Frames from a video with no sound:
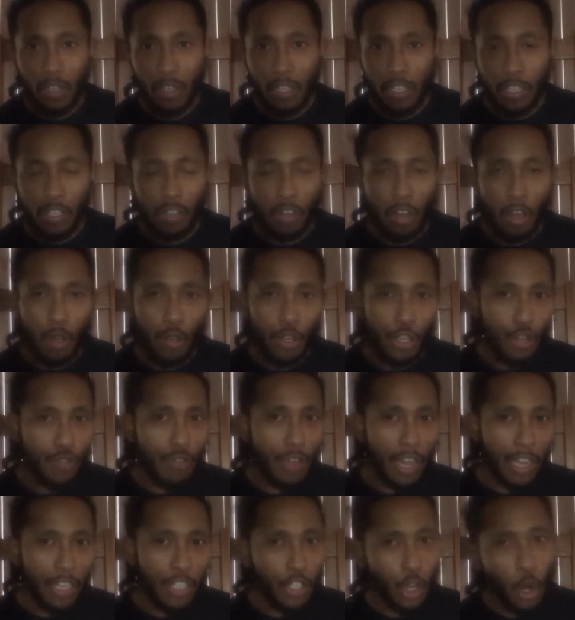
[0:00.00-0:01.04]
And you
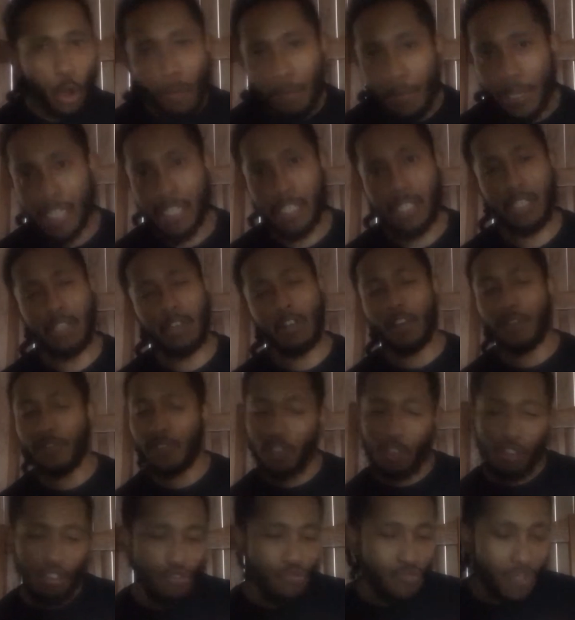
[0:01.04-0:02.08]
got Joe Mixon off the
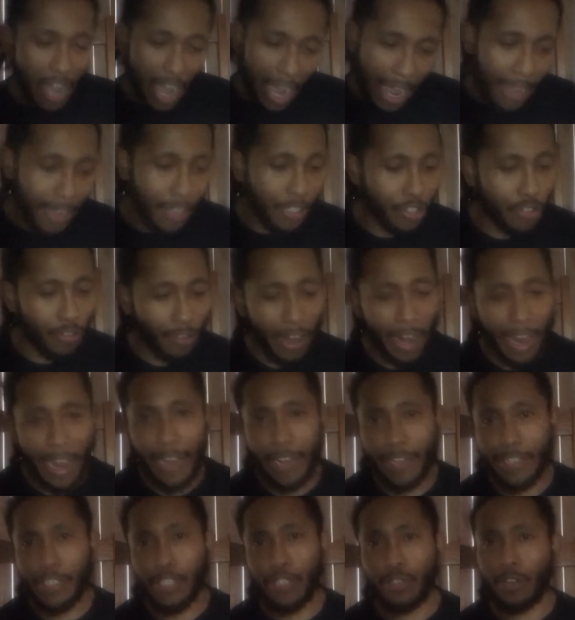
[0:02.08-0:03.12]
new
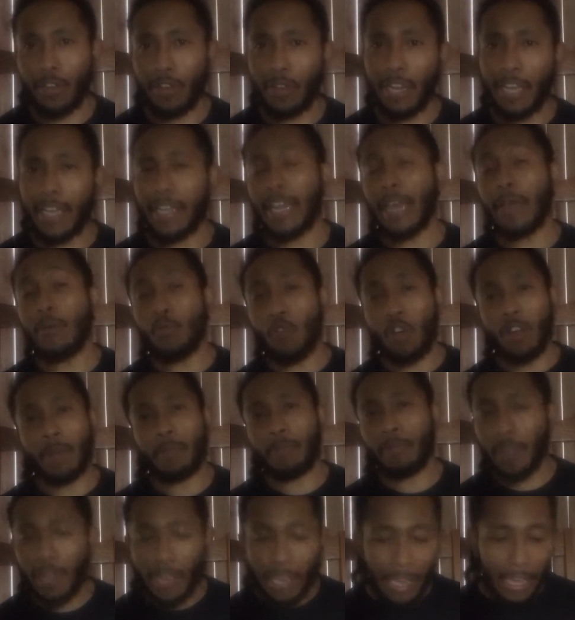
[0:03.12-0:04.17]
contract. They want to
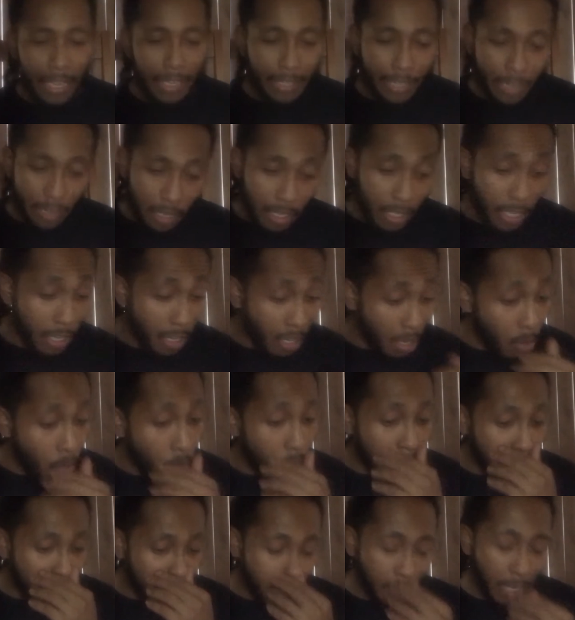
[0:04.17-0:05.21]
play. They're gonna
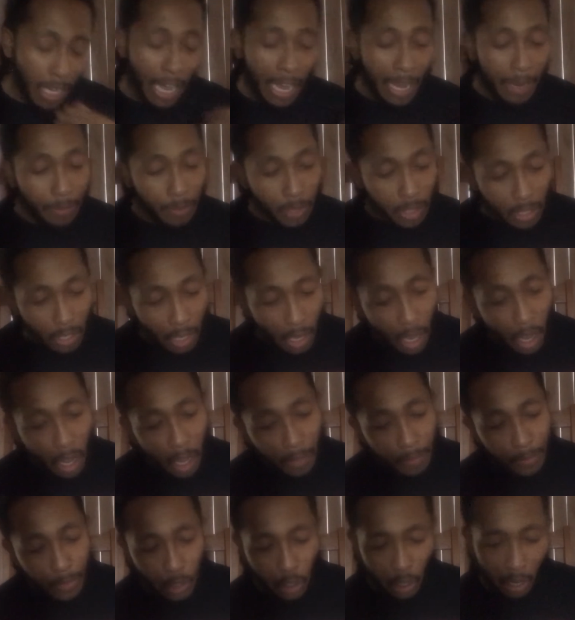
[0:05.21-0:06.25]
win some games.
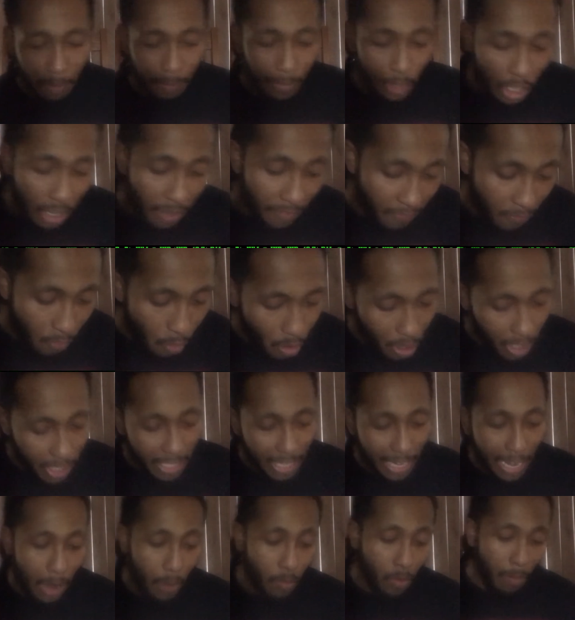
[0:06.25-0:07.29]
So I'm looking forward to
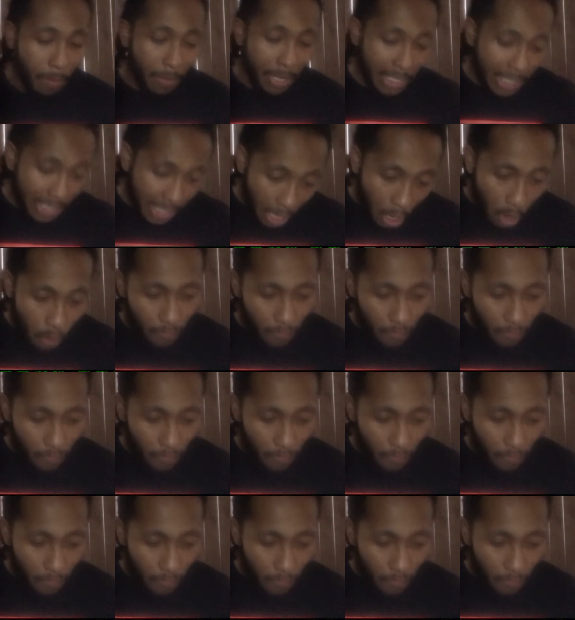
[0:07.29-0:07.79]
that one myself.